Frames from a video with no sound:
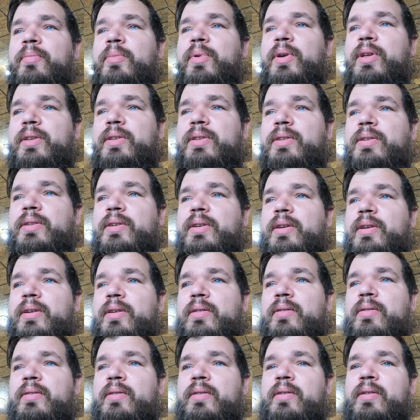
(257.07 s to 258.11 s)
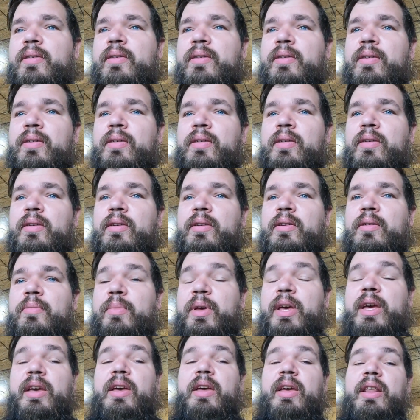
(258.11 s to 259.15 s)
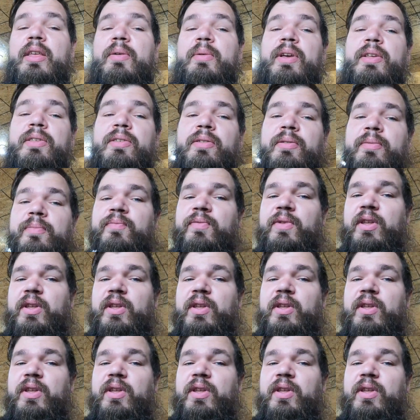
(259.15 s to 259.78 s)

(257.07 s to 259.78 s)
But yeah, anyways,